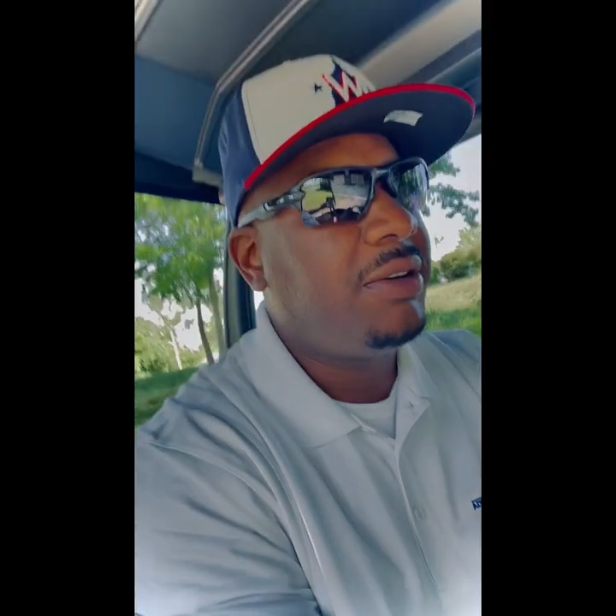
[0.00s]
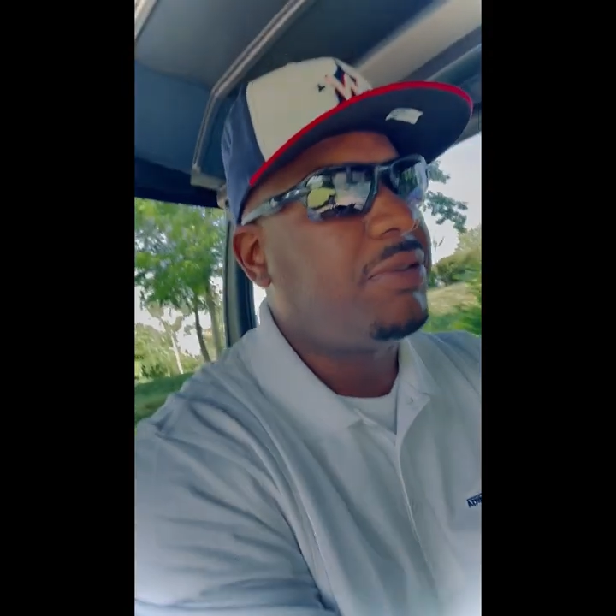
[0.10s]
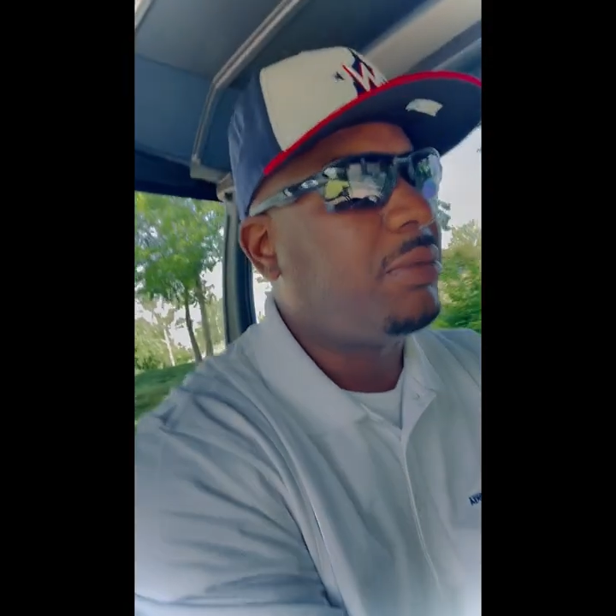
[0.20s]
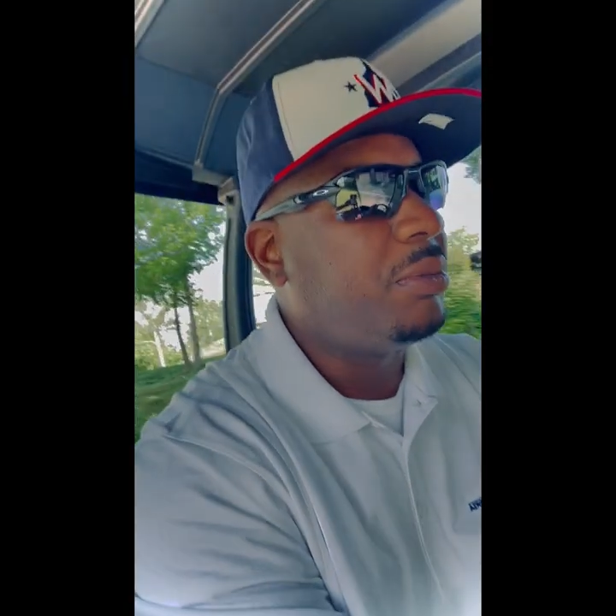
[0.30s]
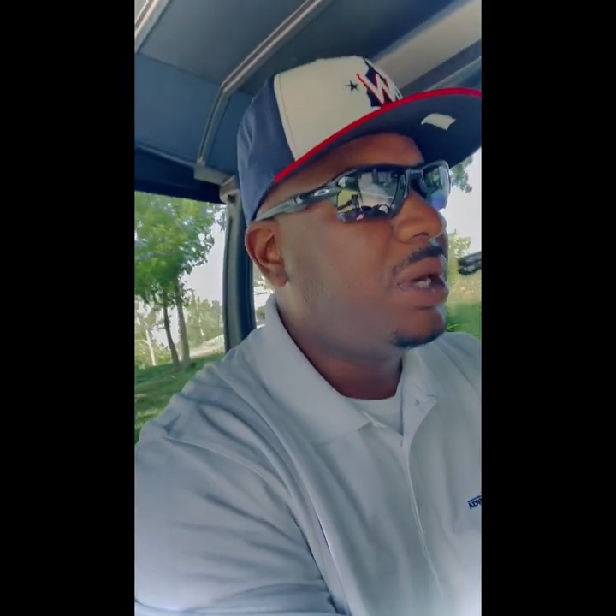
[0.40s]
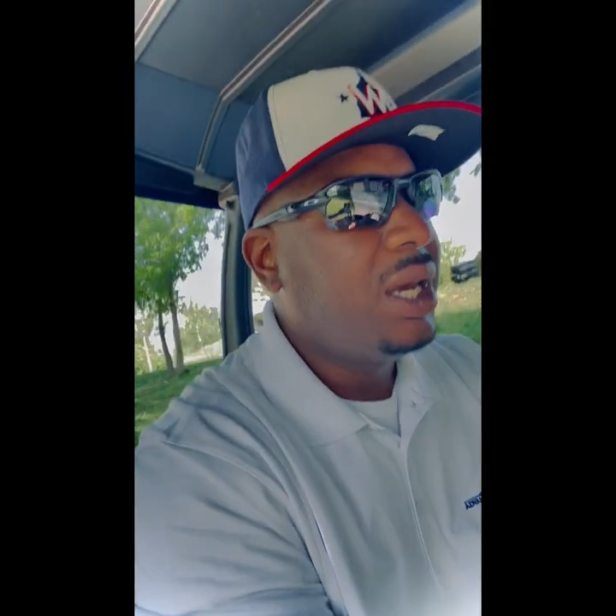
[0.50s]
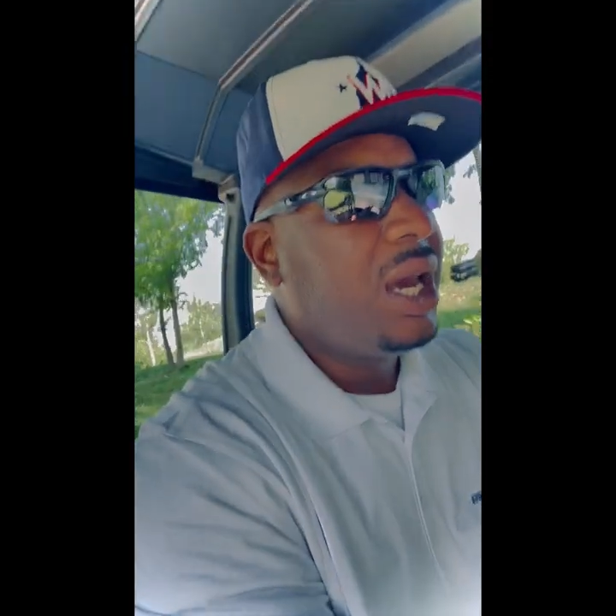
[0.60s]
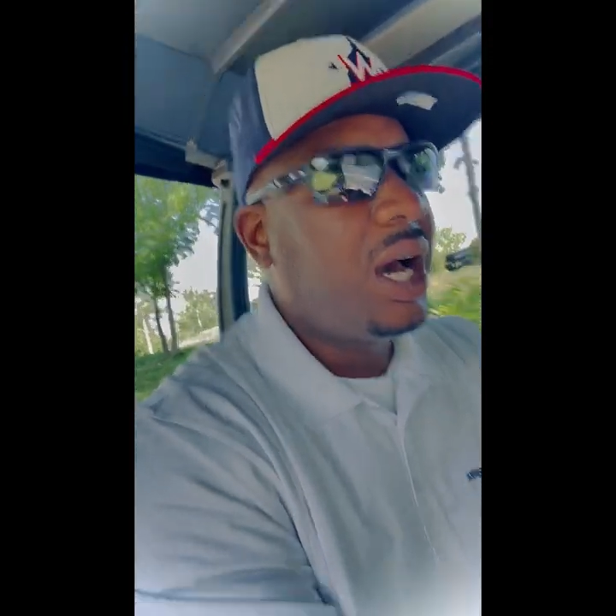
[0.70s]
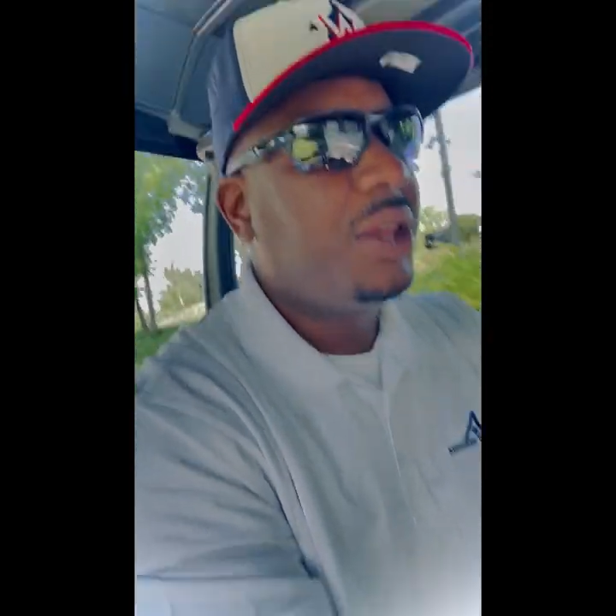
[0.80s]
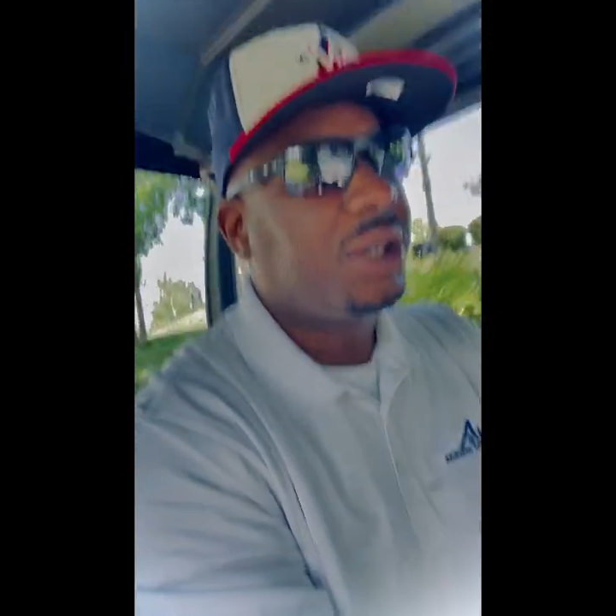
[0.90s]
from
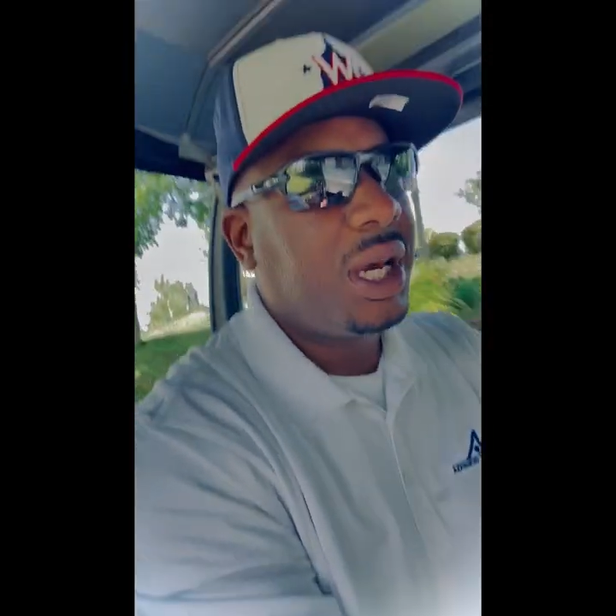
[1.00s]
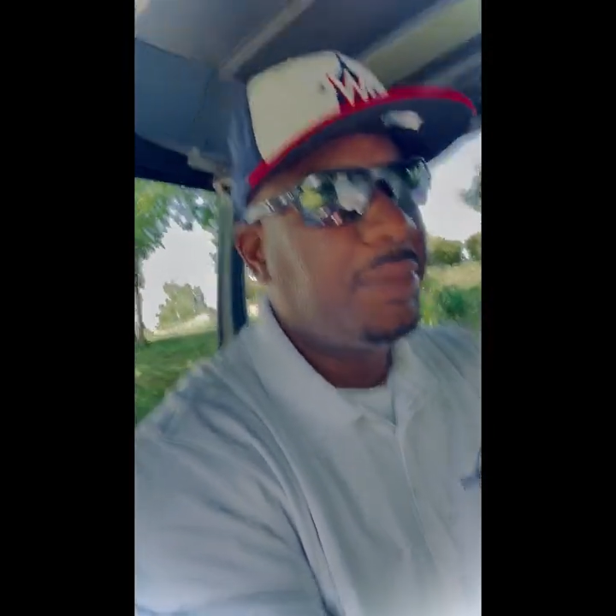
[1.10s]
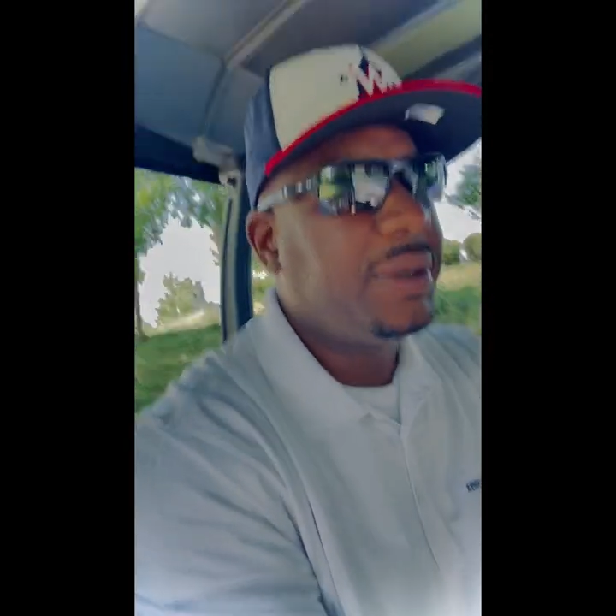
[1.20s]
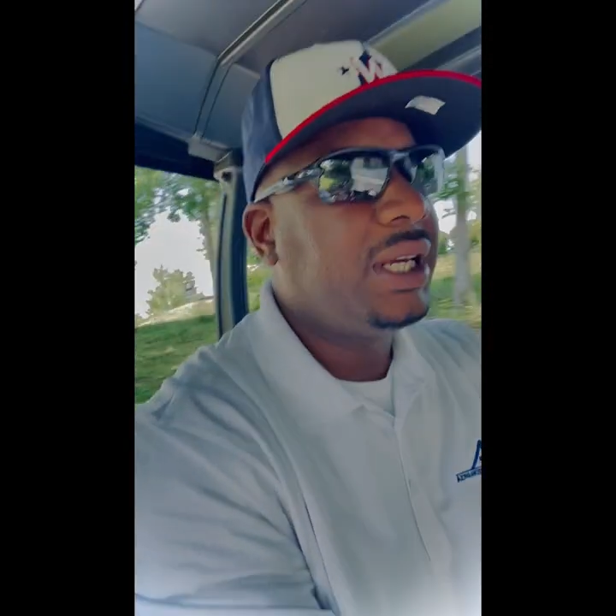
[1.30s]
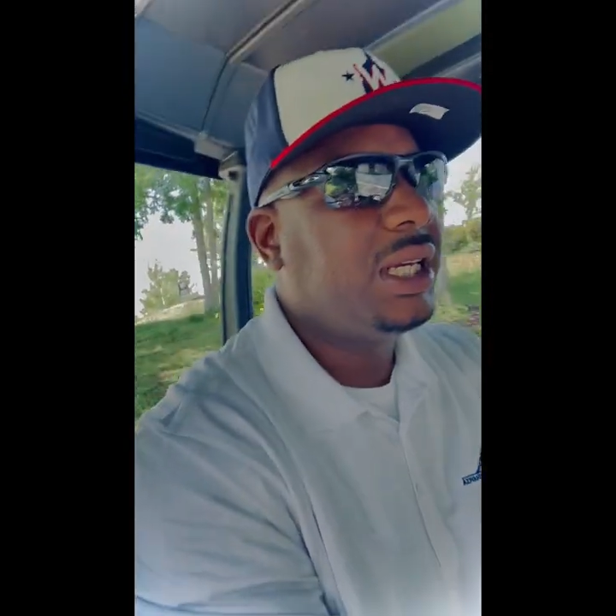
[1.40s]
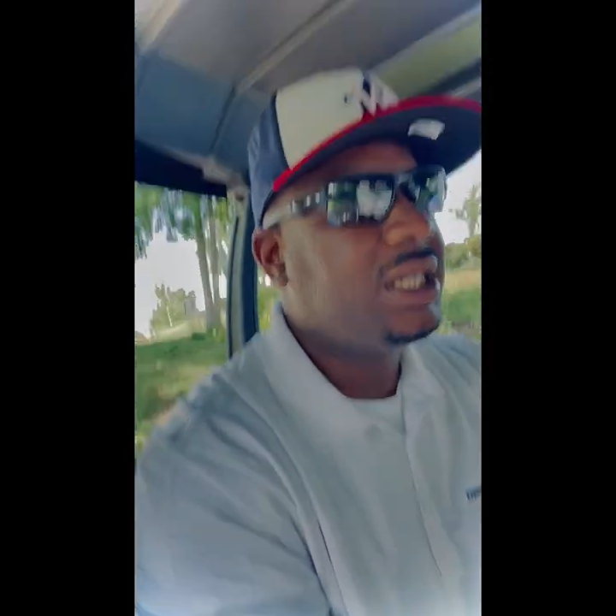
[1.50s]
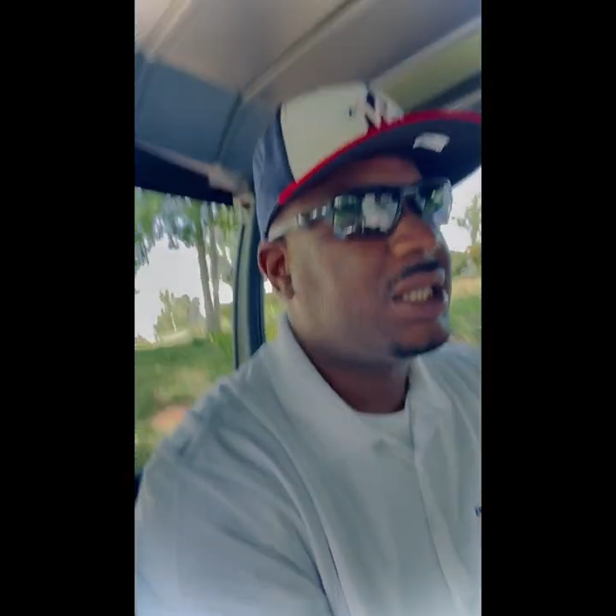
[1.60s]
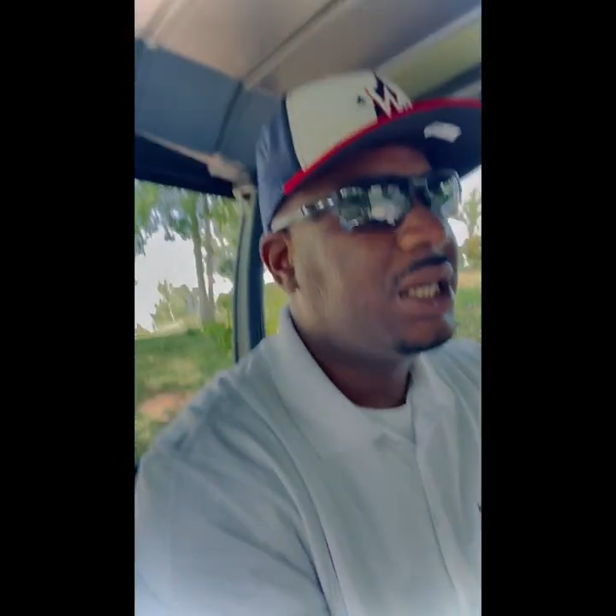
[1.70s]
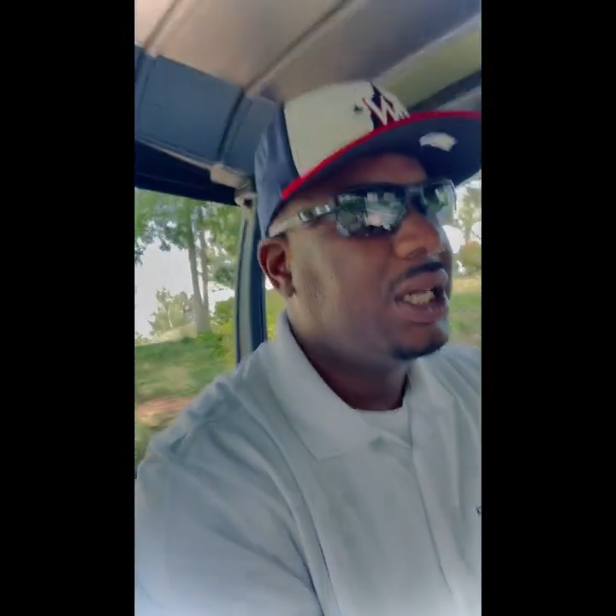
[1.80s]
other companies